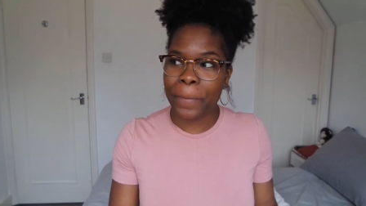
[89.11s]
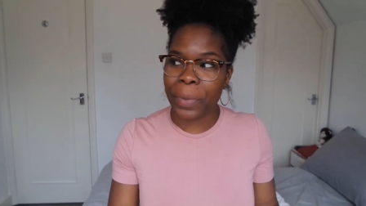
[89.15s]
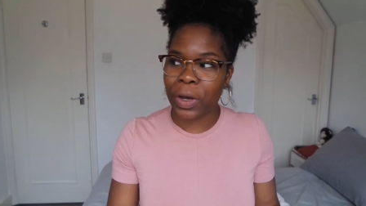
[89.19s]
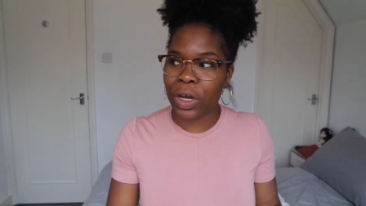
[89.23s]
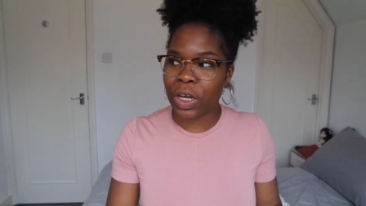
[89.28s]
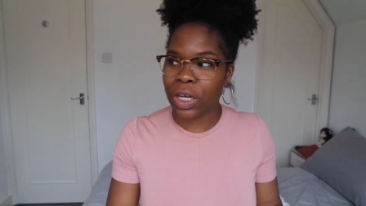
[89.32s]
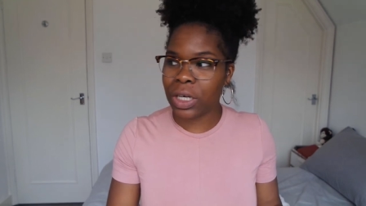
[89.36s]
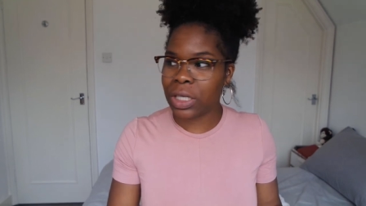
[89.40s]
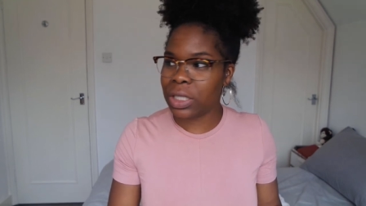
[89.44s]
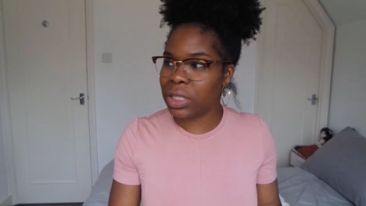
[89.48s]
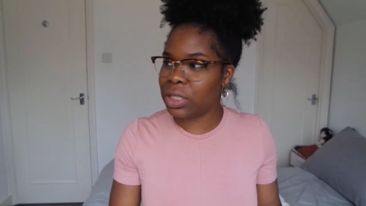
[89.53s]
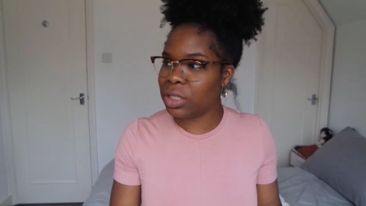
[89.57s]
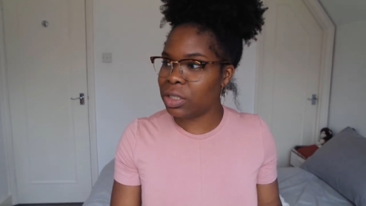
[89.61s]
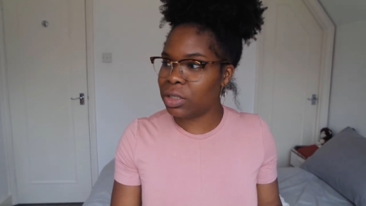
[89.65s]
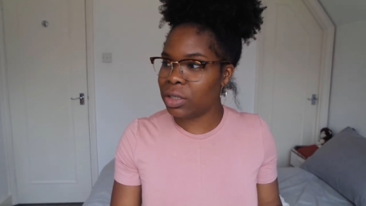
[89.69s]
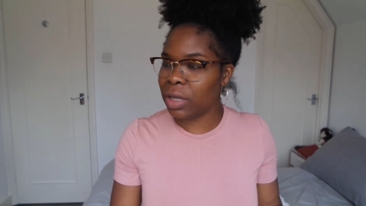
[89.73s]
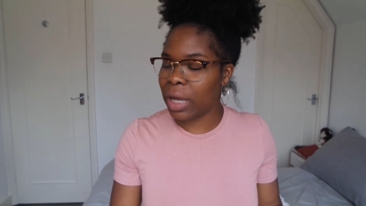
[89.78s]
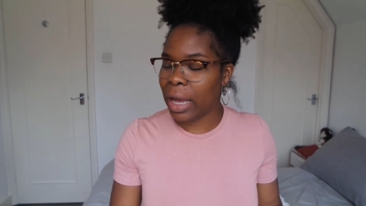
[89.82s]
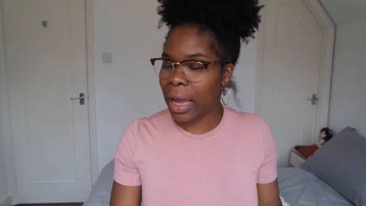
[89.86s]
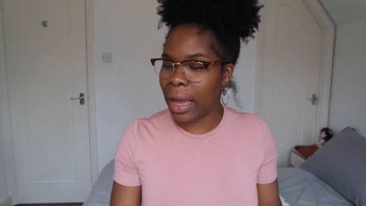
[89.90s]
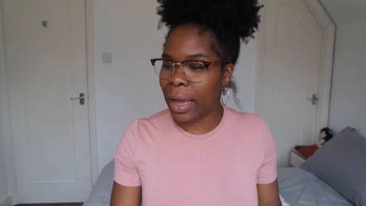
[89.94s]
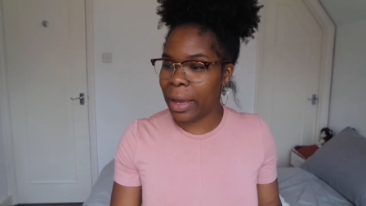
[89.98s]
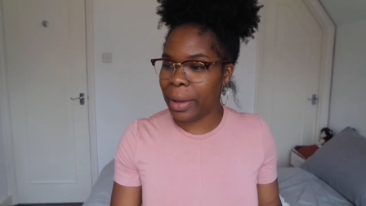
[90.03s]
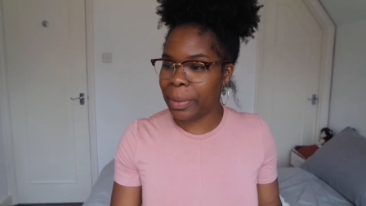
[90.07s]
but
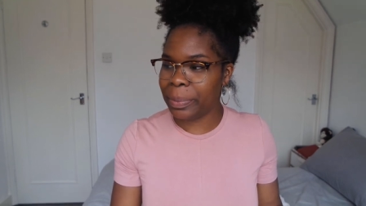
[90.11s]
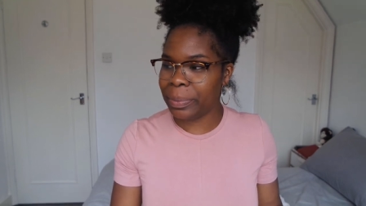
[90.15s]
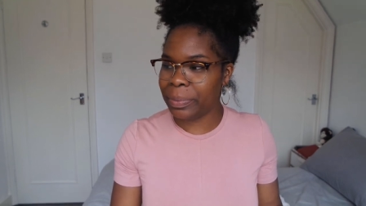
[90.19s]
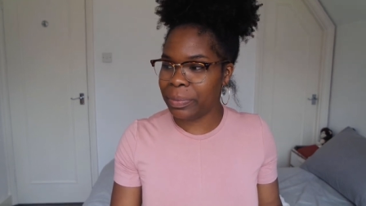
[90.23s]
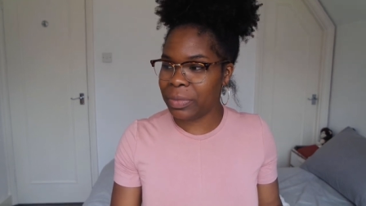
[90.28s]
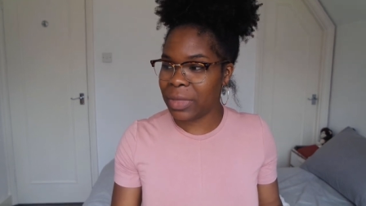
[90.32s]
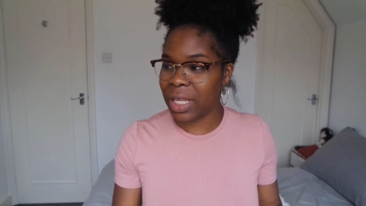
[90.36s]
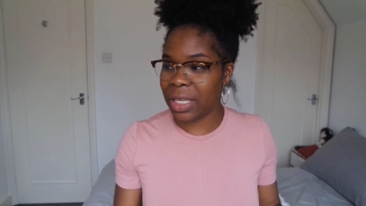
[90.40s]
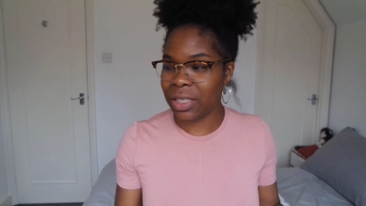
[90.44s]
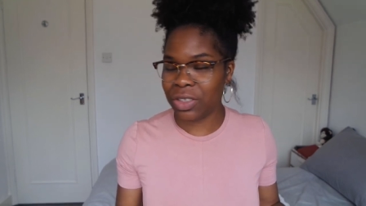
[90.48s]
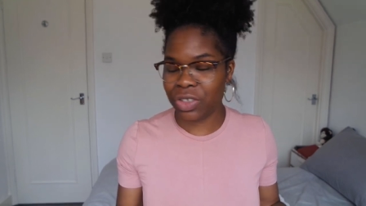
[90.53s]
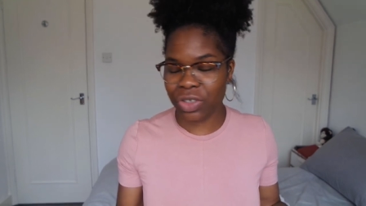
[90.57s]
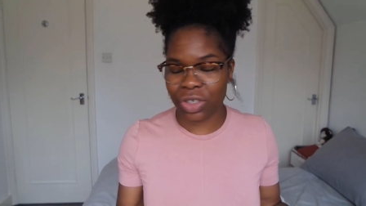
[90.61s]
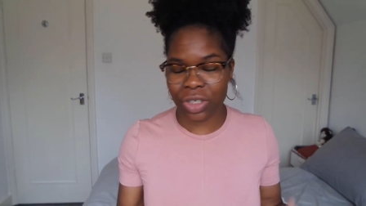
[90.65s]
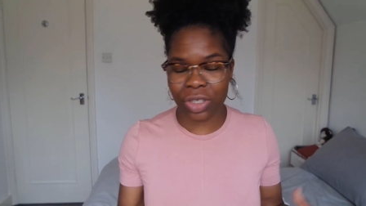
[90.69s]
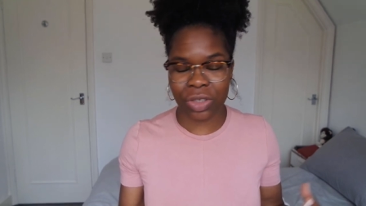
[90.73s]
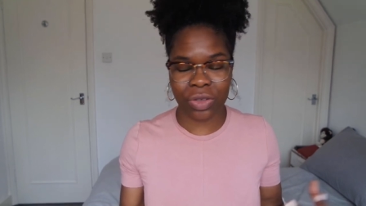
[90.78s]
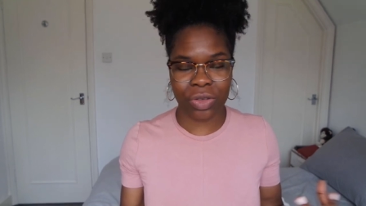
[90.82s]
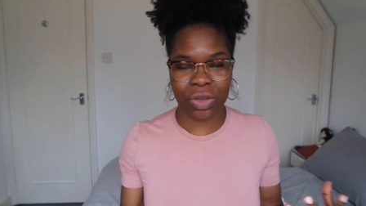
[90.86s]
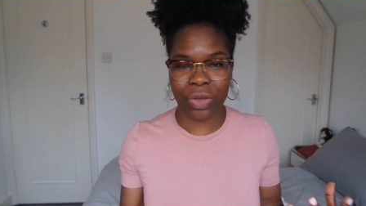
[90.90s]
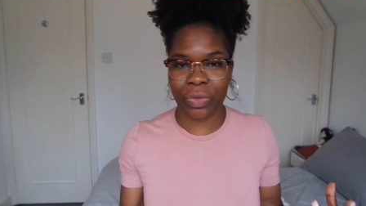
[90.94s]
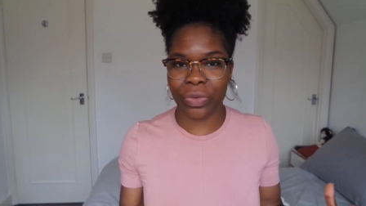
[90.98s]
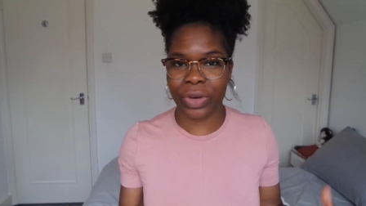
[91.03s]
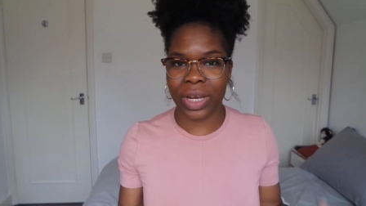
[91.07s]
um, that's
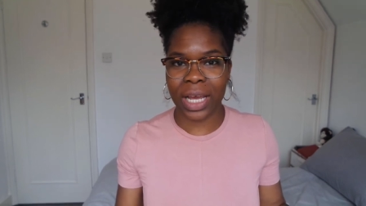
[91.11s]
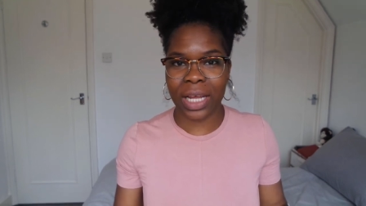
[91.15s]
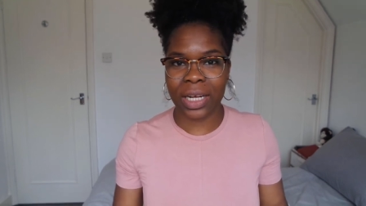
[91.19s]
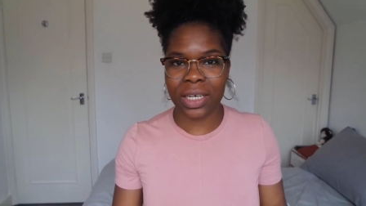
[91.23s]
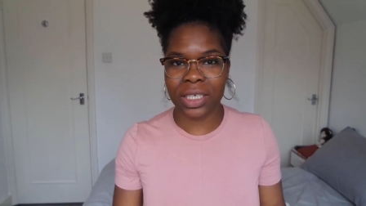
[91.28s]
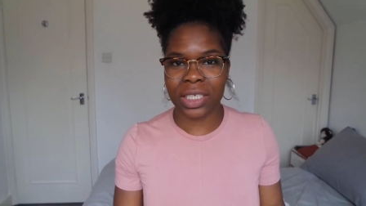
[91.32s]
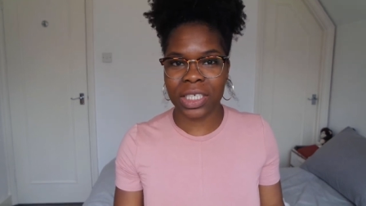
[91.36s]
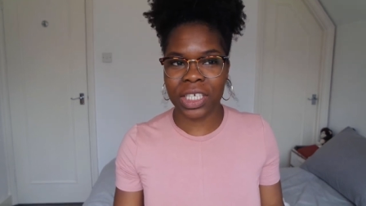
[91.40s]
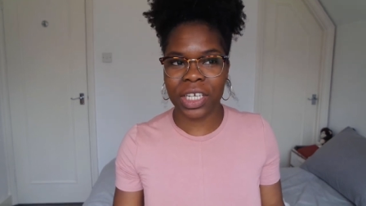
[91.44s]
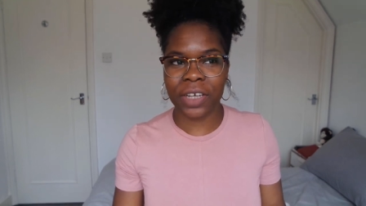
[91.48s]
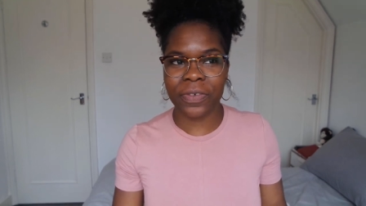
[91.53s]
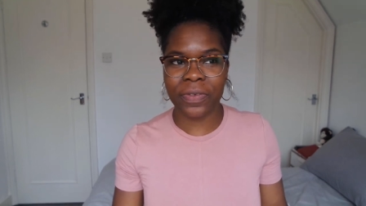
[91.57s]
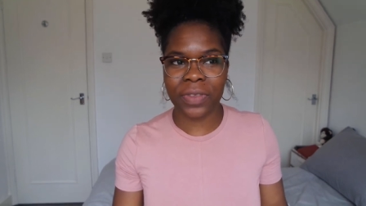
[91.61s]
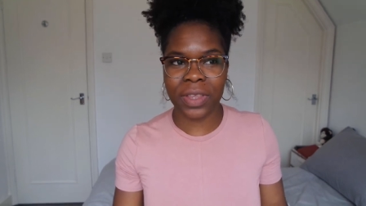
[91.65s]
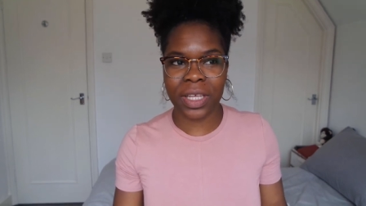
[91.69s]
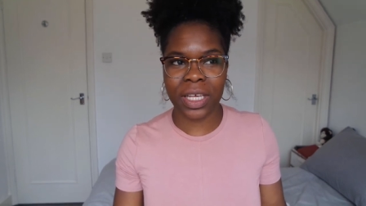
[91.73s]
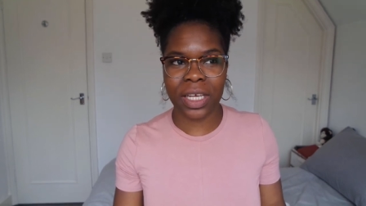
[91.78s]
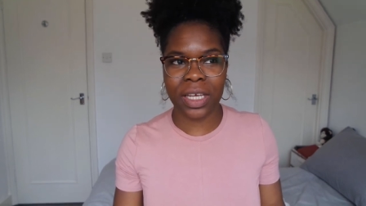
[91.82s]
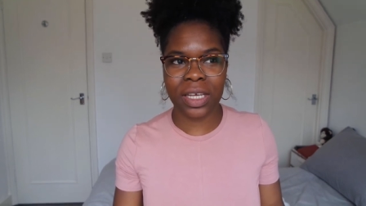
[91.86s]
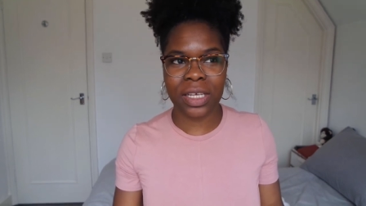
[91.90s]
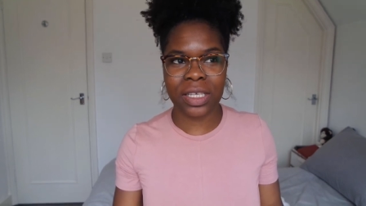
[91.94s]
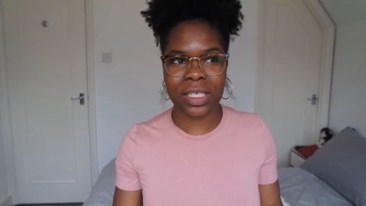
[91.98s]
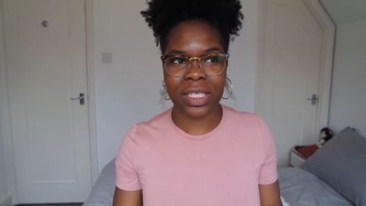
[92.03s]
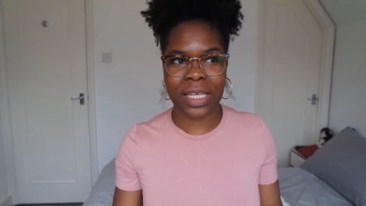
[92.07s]
just the reality of
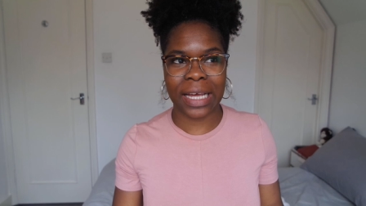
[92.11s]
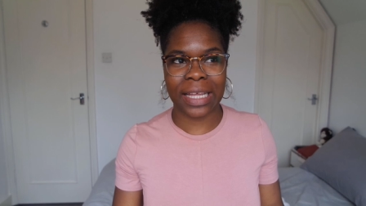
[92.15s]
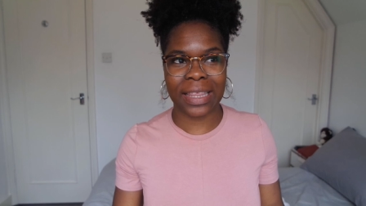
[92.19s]
things